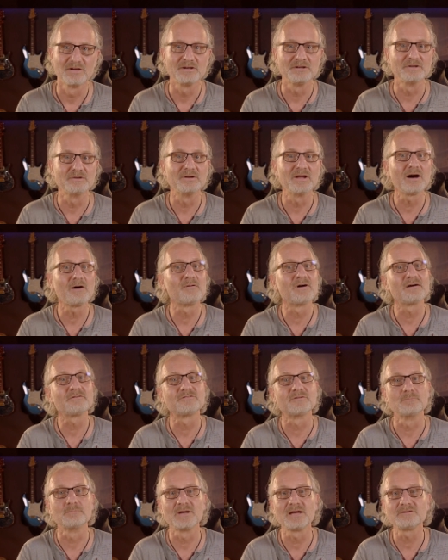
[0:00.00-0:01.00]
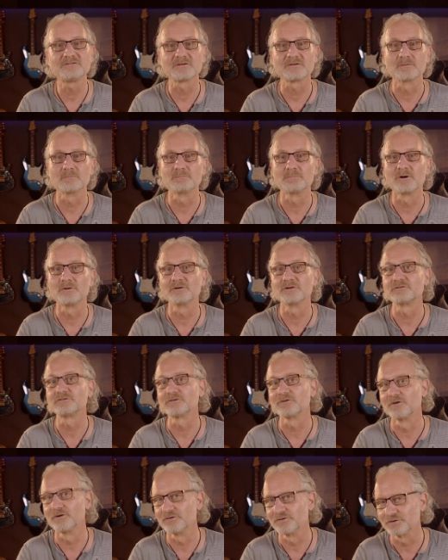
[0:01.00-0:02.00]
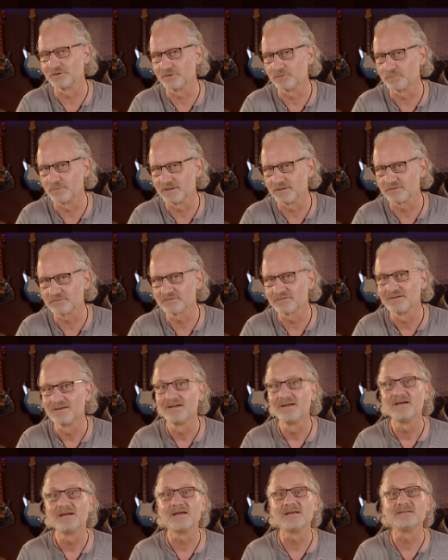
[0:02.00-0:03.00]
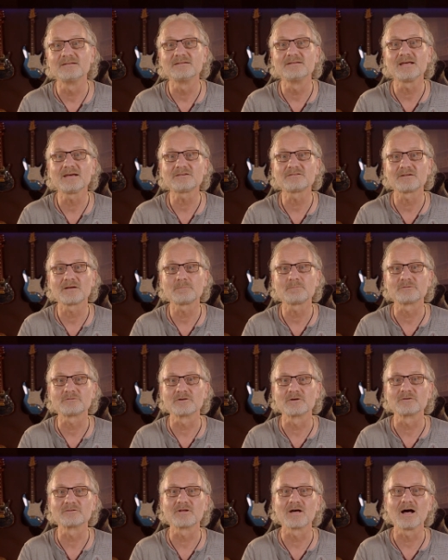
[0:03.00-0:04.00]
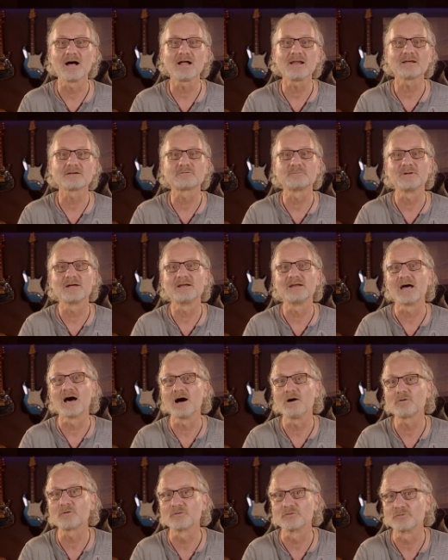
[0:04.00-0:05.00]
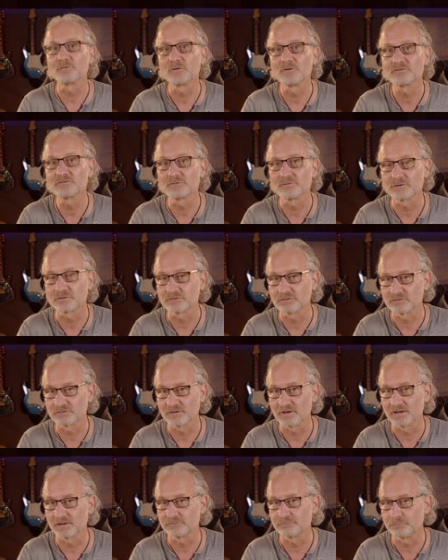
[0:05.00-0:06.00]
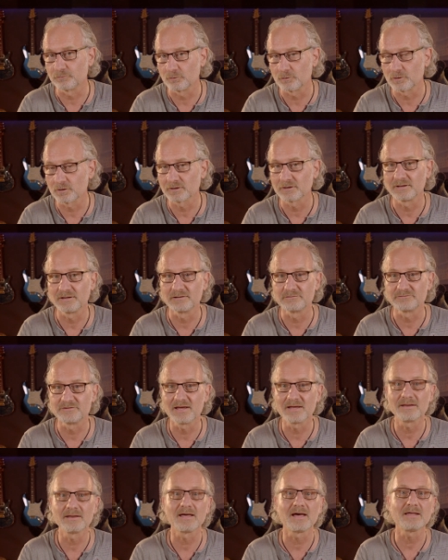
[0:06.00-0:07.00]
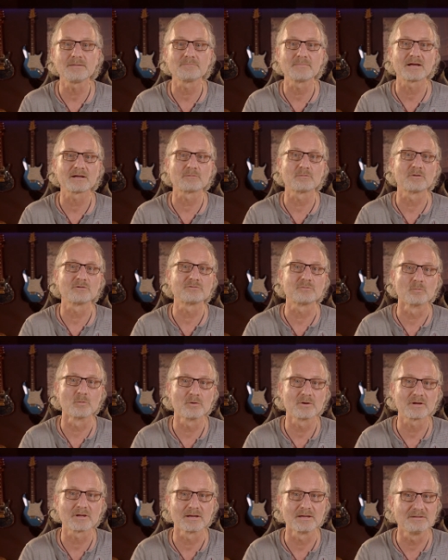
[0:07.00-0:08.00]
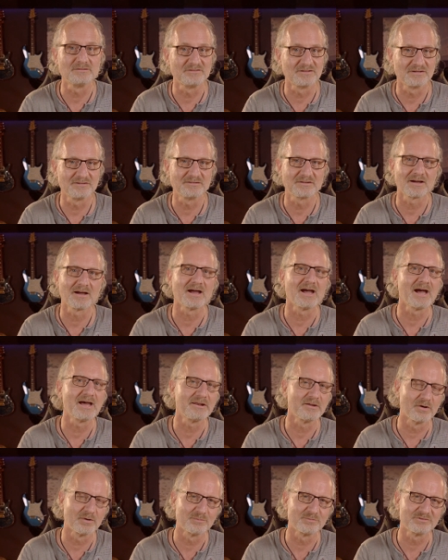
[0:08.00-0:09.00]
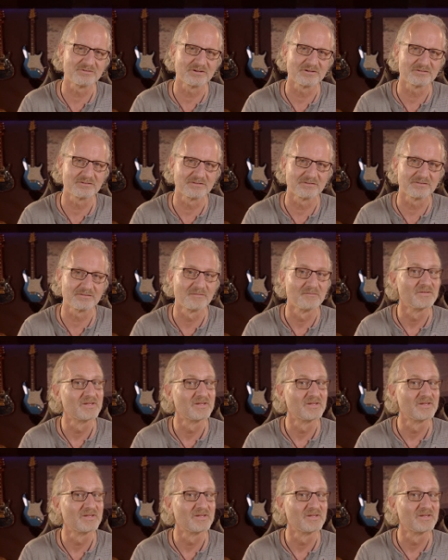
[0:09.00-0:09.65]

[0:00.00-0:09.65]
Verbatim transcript: You now have the basic components under your belt. In the next episode, I'll explain how control structures like for, if then and macros work in Jinja and Home Assistant.